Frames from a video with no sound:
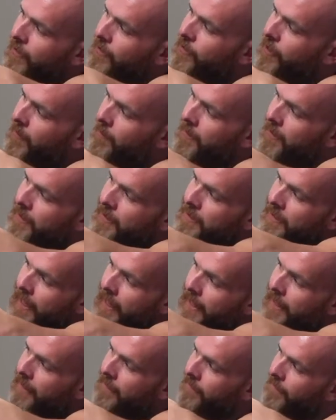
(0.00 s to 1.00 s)
top of the
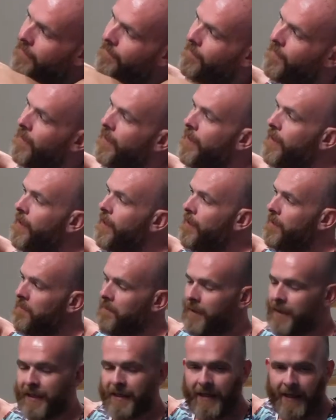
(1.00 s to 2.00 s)
stave,
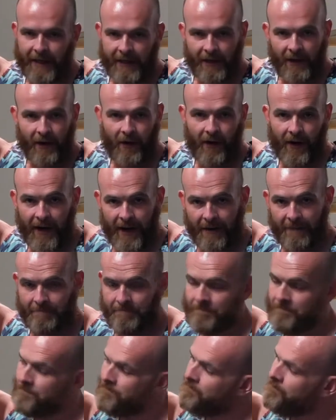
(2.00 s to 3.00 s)
mean hit your hi-hat.
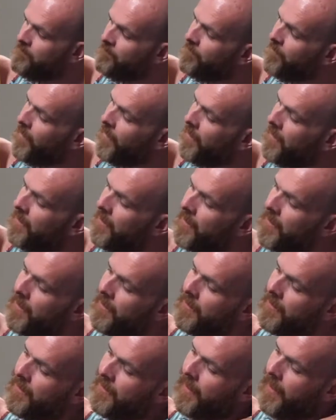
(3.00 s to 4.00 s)

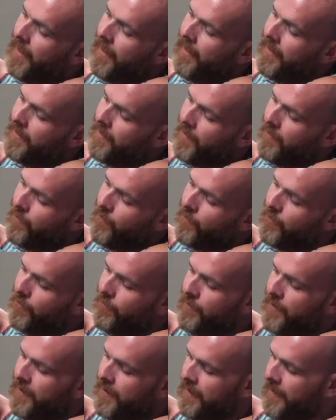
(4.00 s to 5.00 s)
And I've also
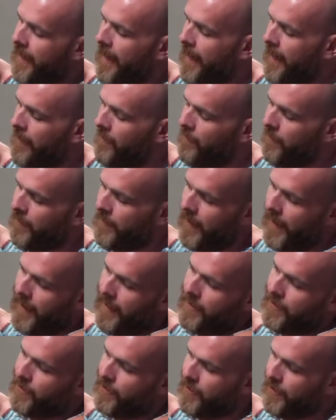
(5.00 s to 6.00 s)
written it out with the
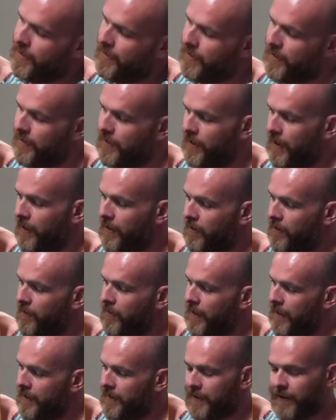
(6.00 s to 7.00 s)
H's, so
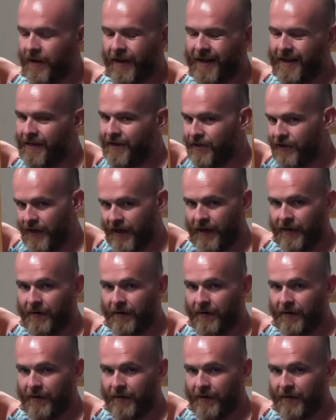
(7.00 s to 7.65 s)
it's a lot easier